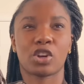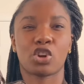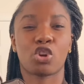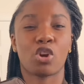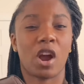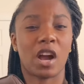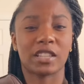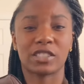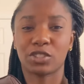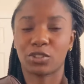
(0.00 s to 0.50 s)

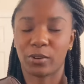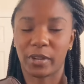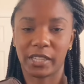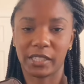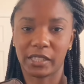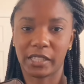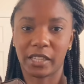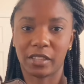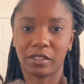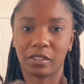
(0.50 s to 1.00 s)
cross grain
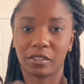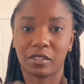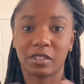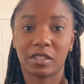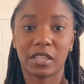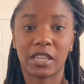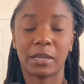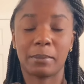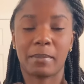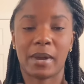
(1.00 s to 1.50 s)
leather,
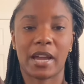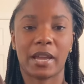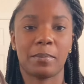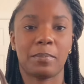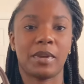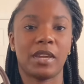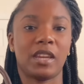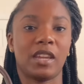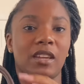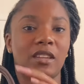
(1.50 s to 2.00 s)
in my
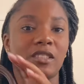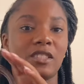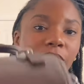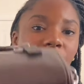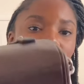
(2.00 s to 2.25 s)
opinion.